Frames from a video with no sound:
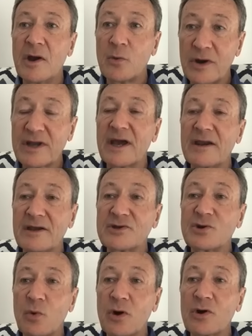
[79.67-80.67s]
We're getting
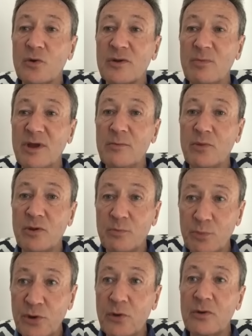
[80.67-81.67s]
to work with people
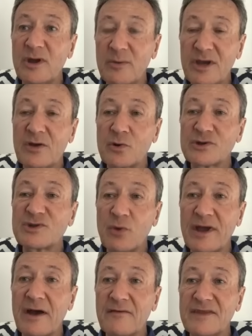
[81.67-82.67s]
purely because
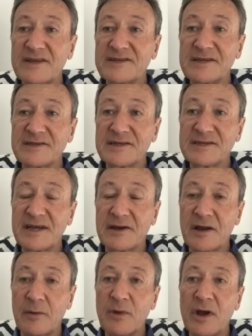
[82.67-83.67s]
we have this as a
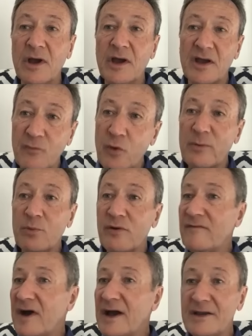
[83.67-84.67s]
setup. If we
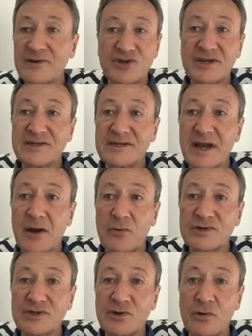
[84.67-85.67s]
provide a just and
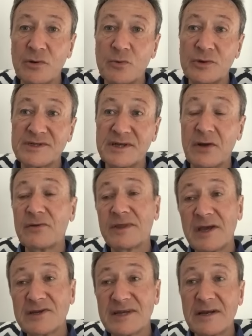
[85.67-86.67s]
Aristotle result,
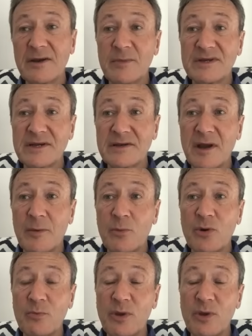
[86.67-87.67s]
there's a limited
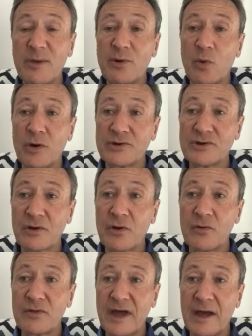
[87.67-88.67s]
number of people want to go
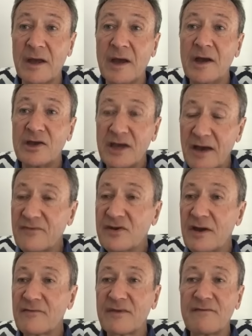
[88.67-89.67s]
there. You have to
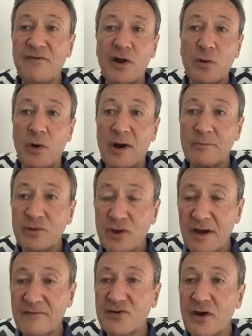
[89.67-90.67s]
have the follow up, you
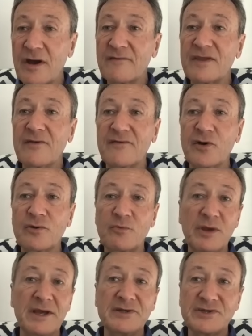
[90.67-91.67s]
have to have the AVRT
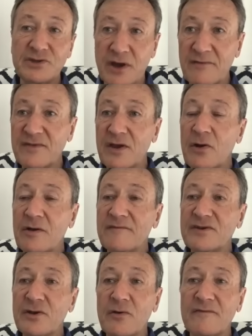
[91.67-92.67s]
piece, you have, the, you
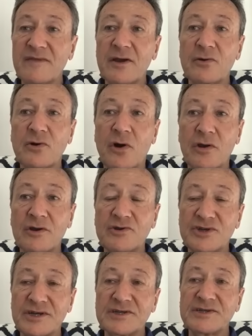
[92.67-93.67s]
have to have the
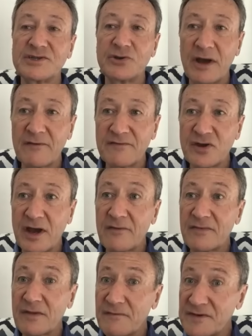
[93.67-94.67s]
oncologist, you have to
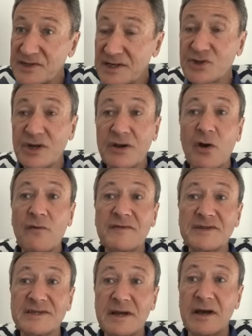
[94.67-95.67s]
have the physician
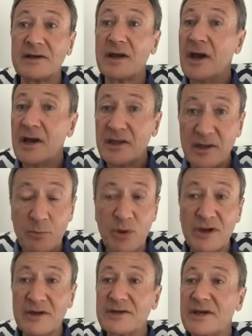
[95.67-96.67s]
oversight, the
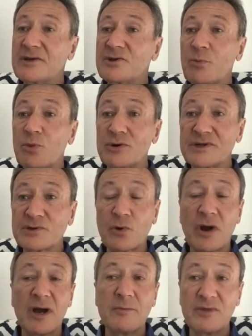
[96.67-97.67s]
ability to
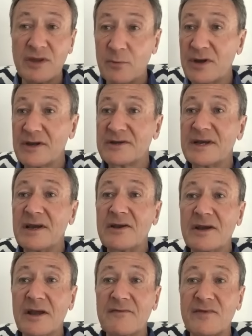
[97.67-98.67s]
prescribe, the ability
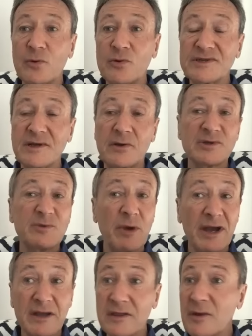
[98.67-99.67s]
to give the results
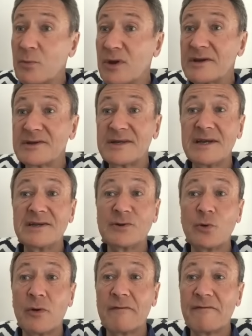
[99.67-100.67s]
back, the ability
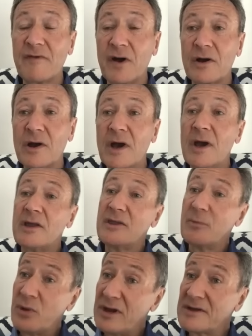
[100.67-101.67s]
to refer, the
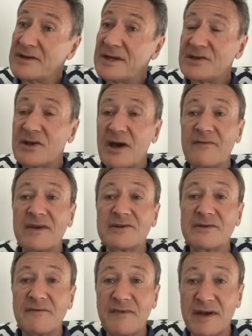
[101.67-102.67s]
ability to have
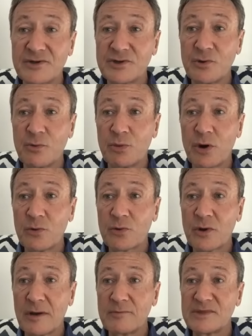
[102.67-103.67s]
interventional
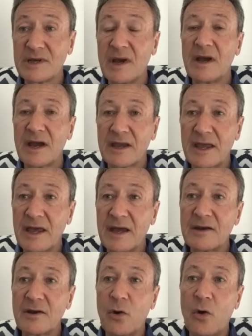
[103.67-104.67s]
programs.
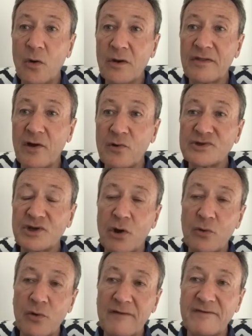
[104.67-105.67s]
Again, all of those
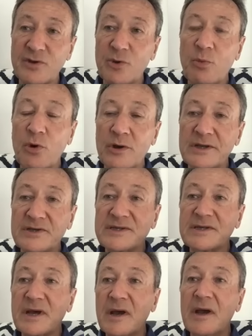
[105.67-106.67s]
are revenue
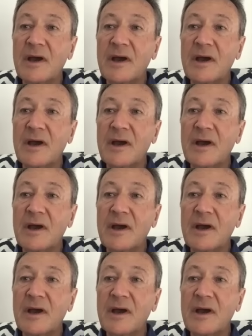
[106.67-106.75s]
points.